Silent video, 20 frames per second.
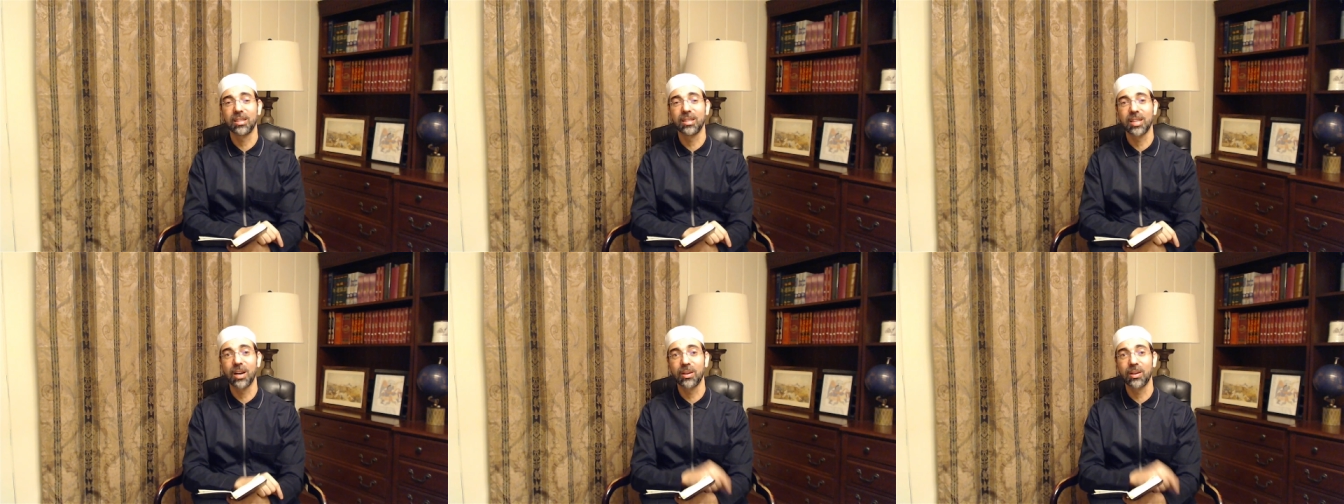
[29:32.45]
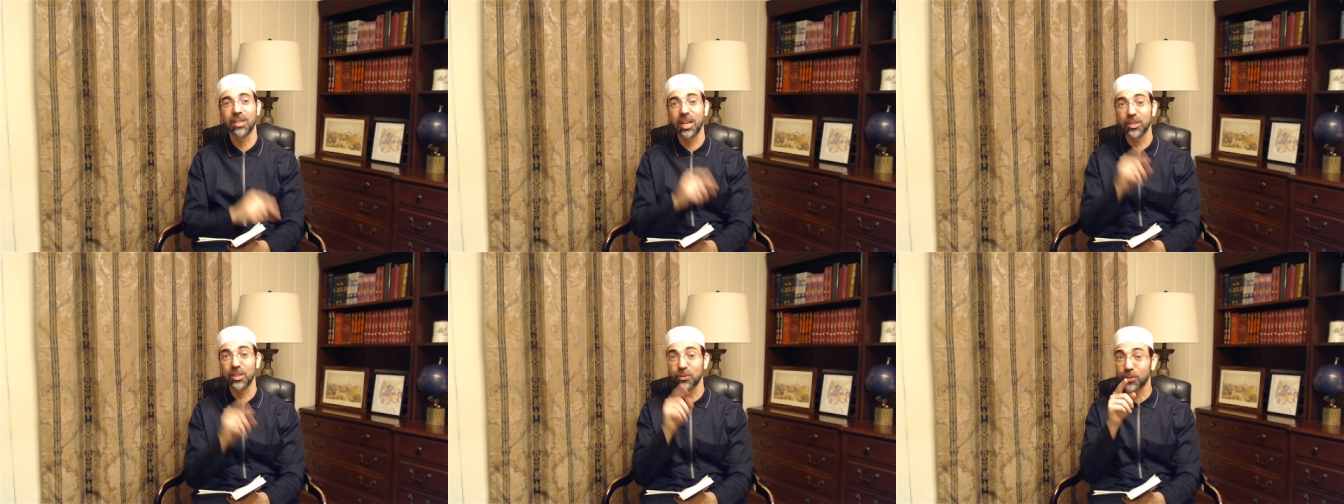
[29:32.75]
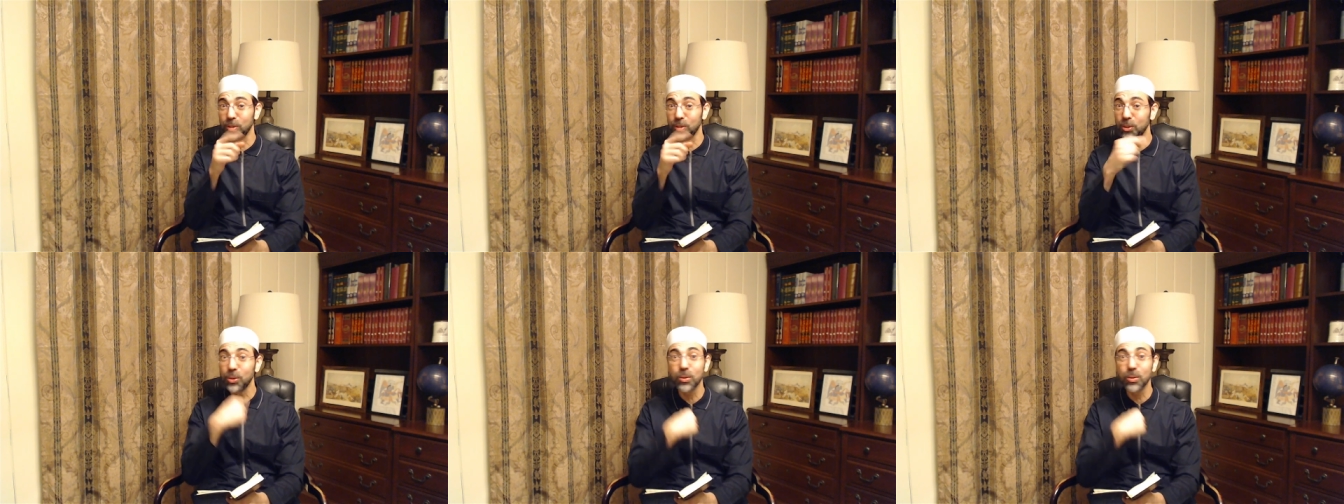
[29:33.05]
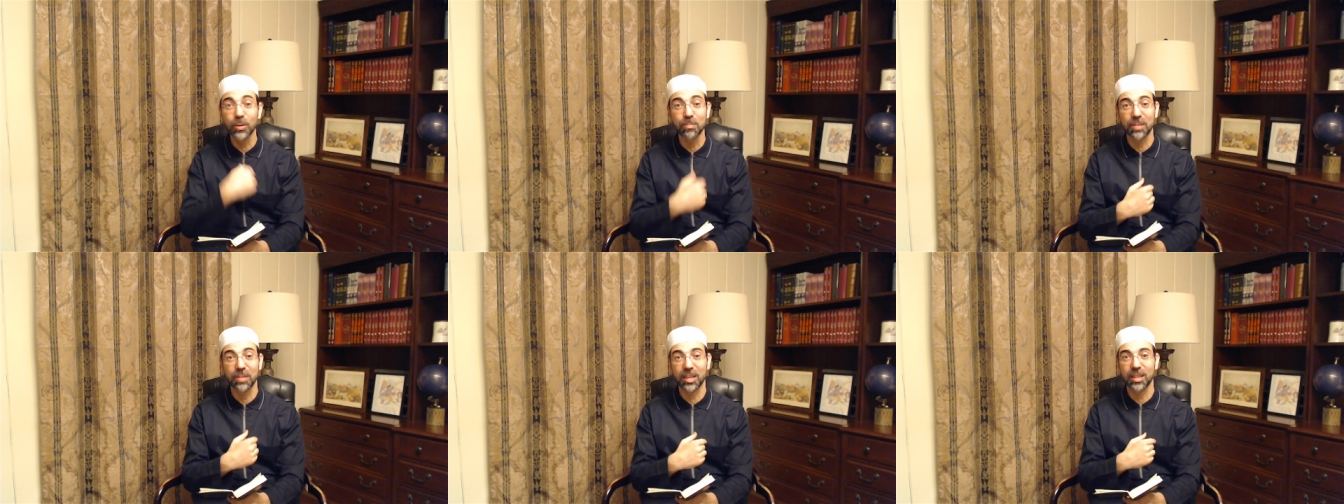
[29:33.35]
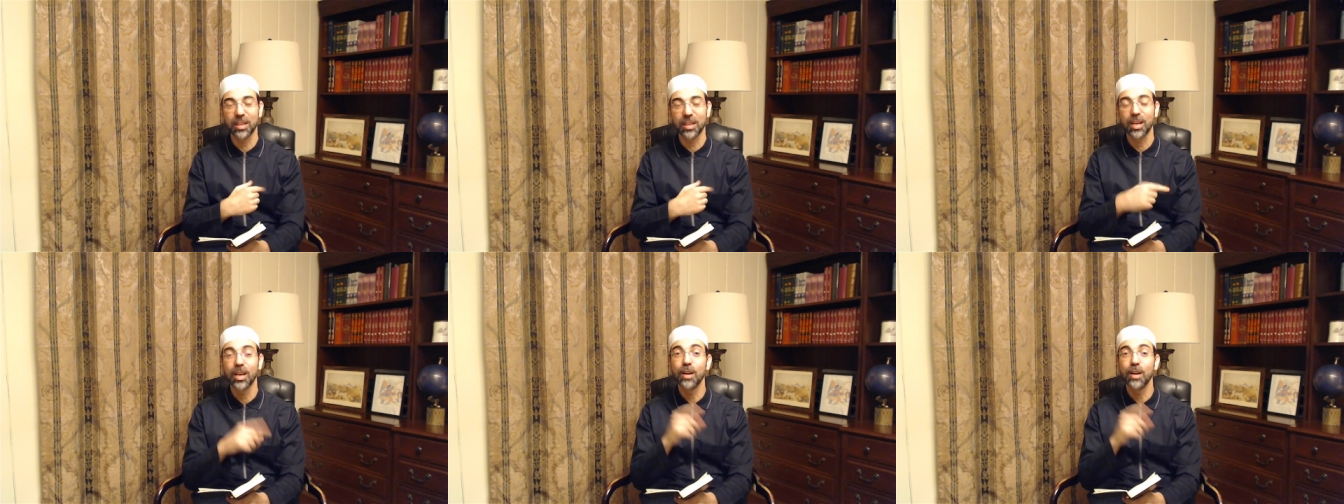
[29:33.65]
in our lives for you and me
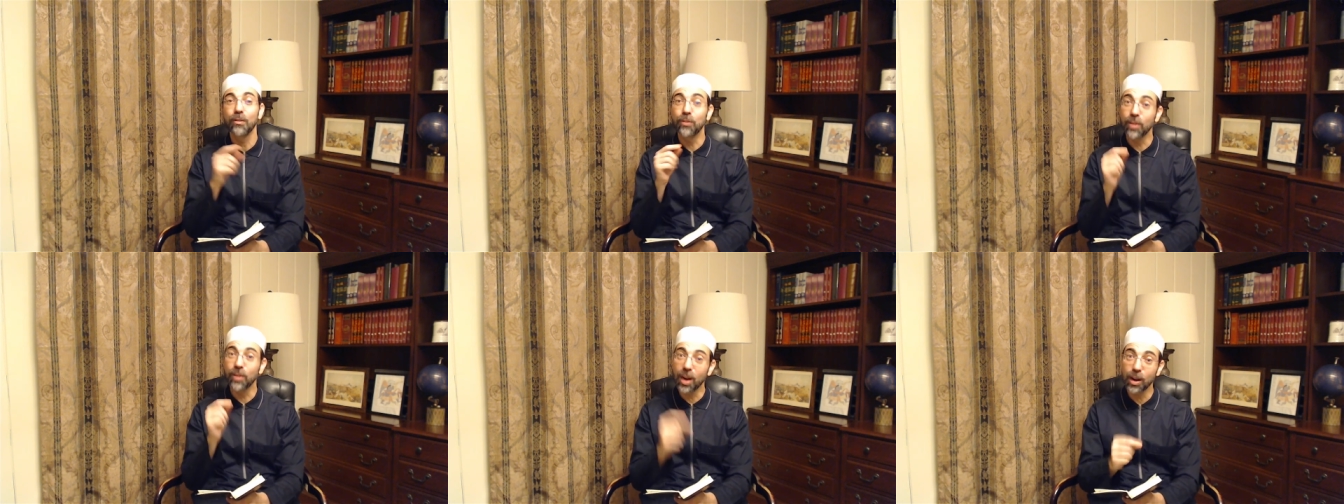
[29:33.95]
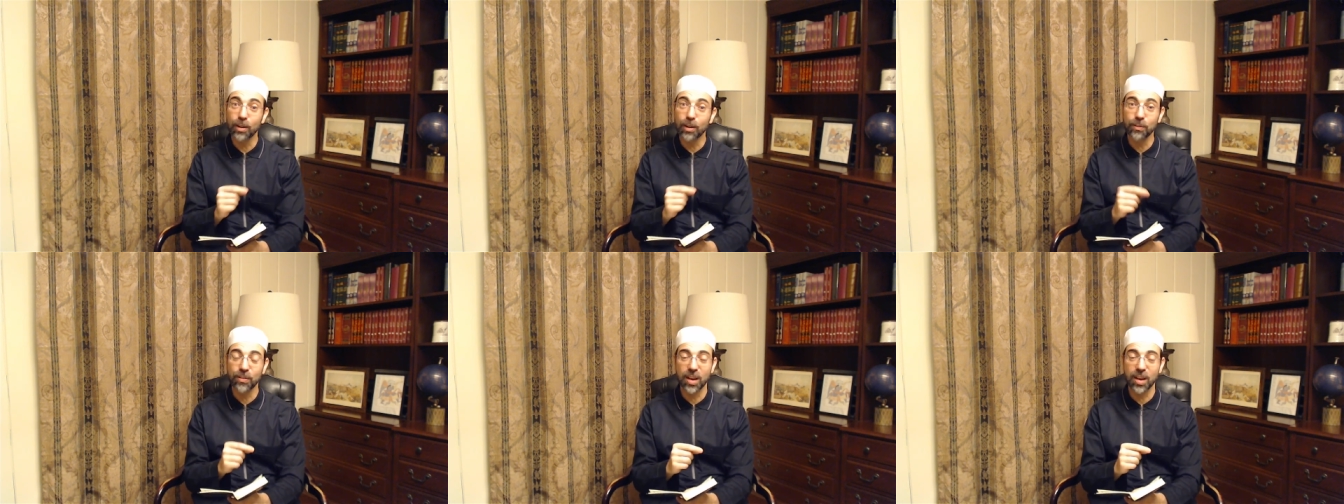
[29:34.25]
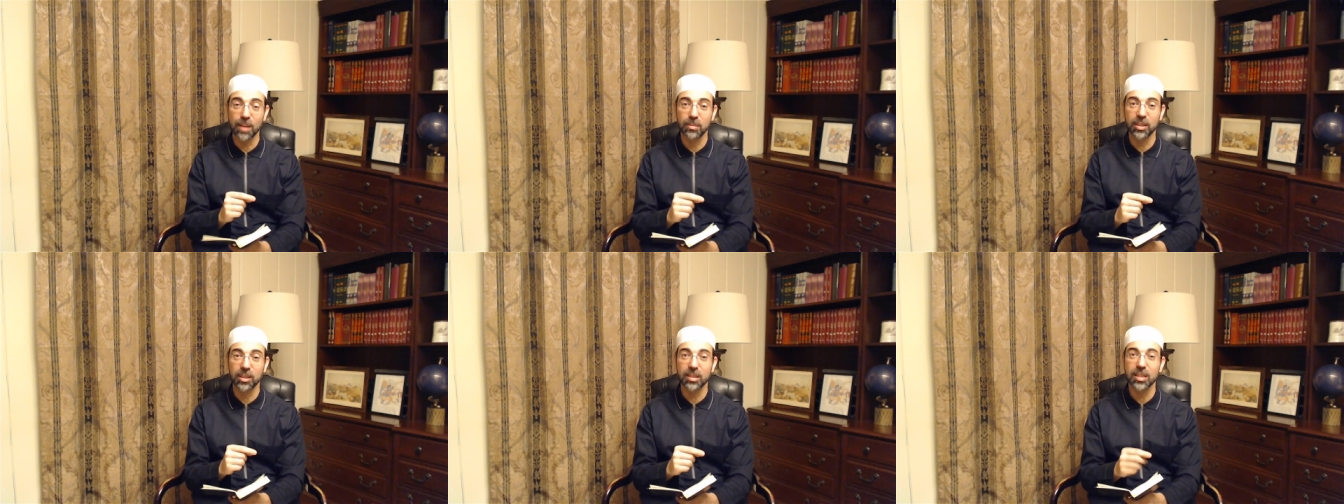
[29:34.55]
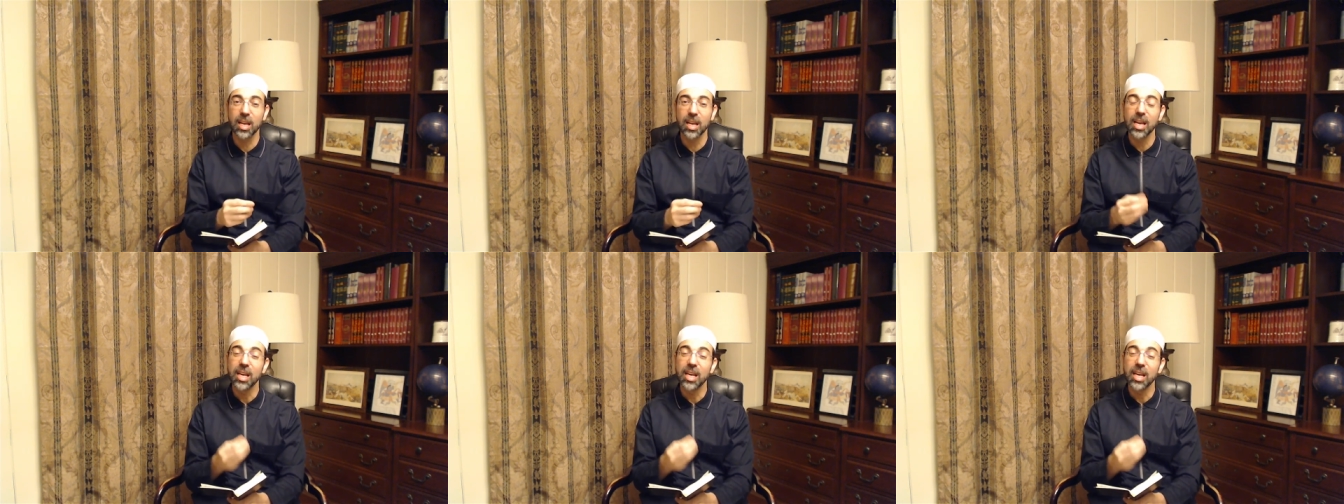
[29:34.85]
for our families,